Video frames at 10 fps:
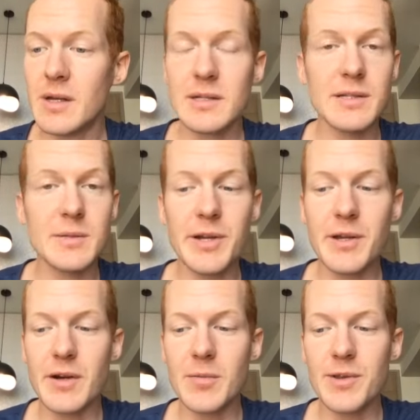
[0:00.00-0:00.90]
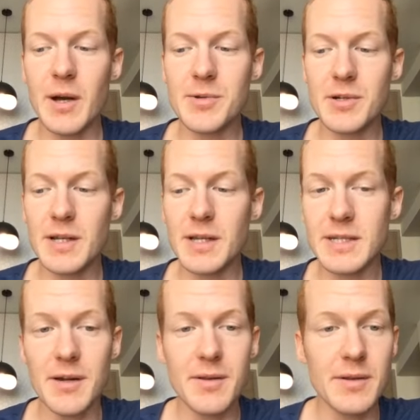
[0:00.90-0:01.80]
so it's pretty incredible the opportunity
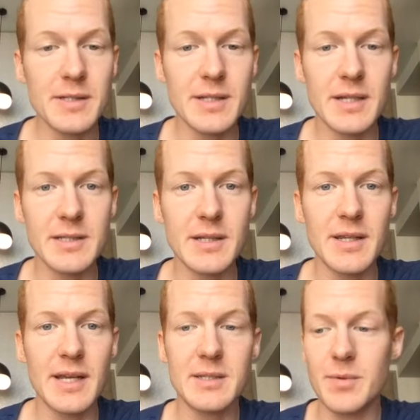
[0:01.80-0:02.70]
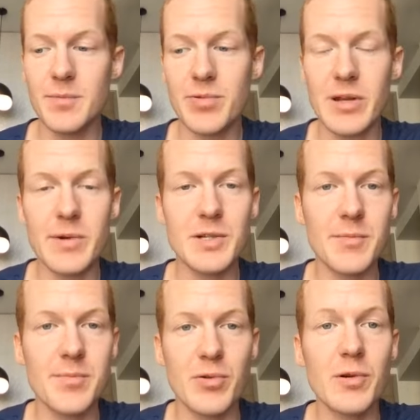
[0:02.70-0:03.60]
that's out there these days and nate's pretty much a
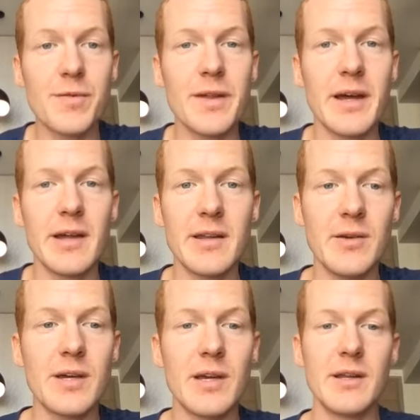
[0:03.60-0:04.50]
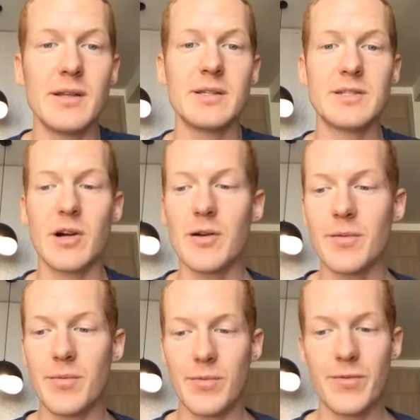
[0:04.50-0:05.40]
proof that you can
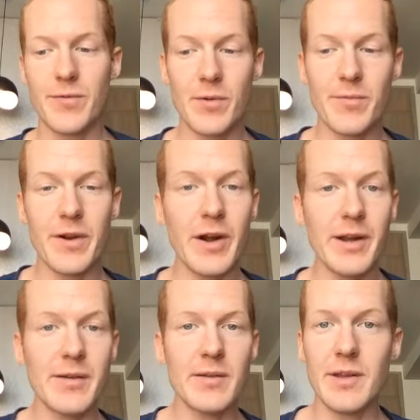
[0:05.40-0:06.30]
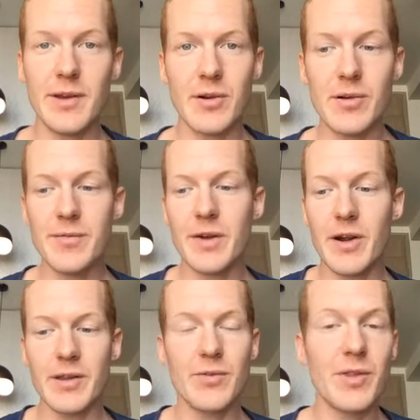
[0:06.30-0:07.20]
start from very little
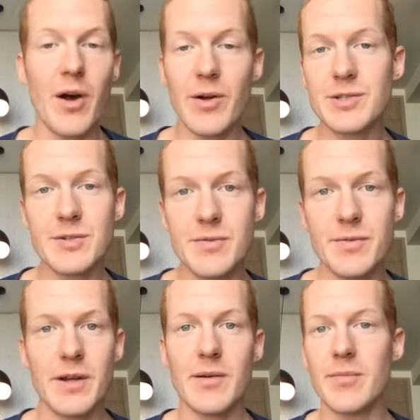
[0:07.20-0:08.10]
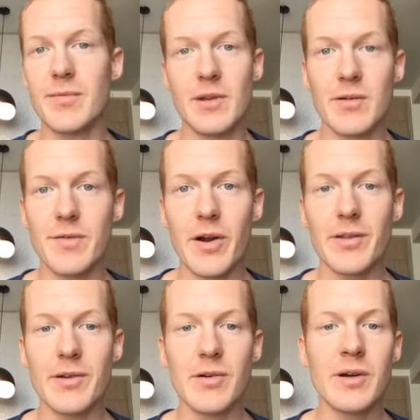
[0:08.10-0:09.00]
very little knowledge um, you know very
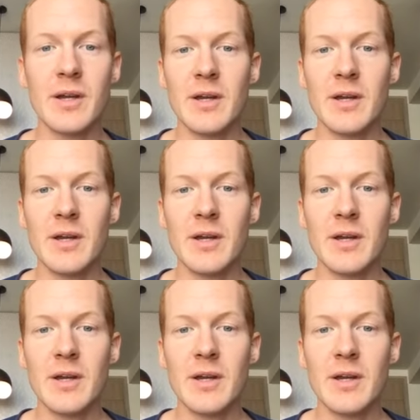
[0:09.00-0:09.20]
little